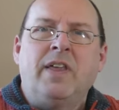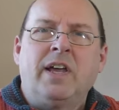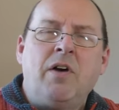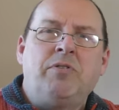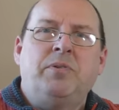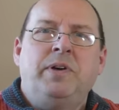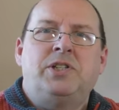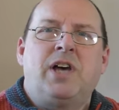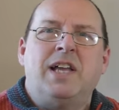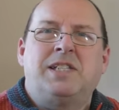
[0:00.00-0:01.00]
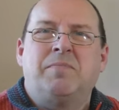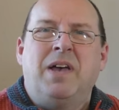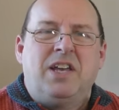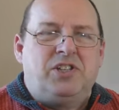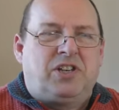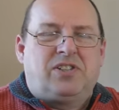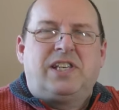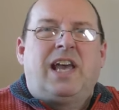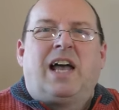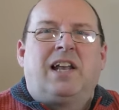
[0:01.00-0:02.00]
I go through each item. She could
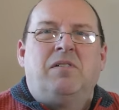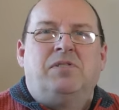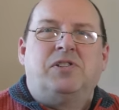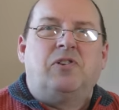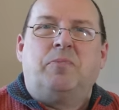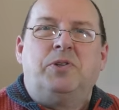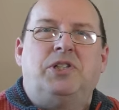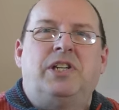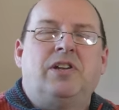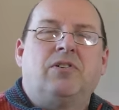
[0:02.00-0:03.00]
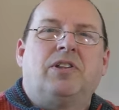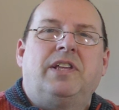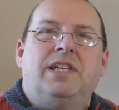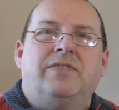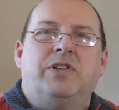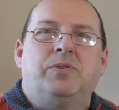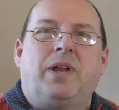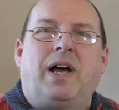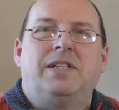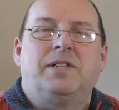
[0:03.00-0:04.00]
see I had loads of stuff, but she didn't look at the
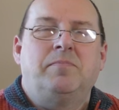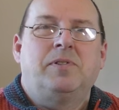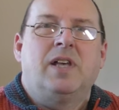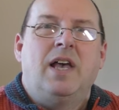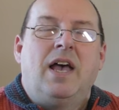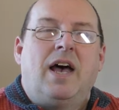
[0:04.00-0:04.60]
individual items.